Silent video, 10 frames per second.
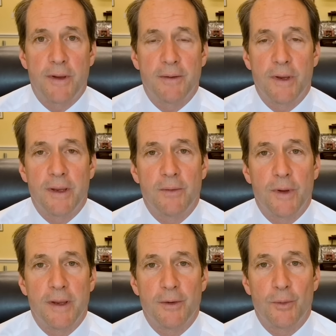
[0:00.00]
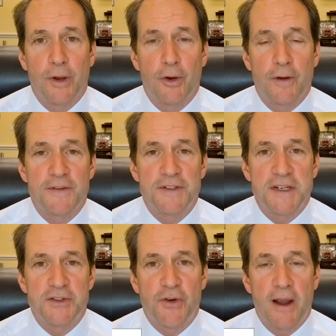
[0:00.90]
We heard of the
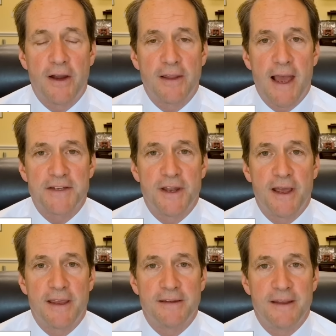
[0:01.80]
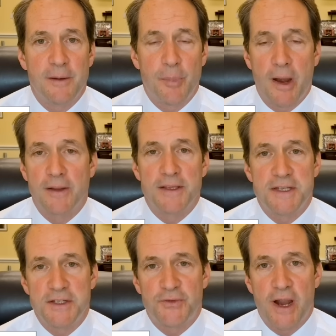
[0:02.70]
ceasefire last night, and then apparently the
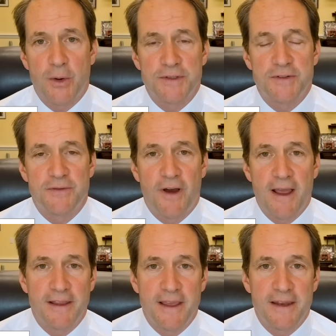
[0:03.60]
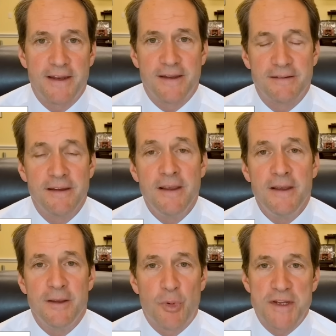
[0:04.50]
ceasefire was violated, and the
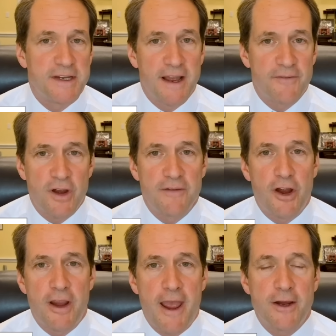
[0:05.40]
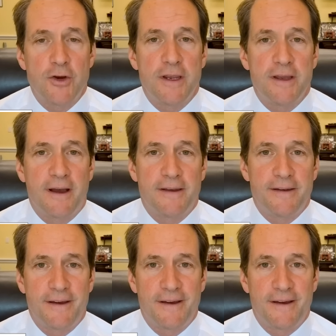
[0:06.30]
president got very, very angry on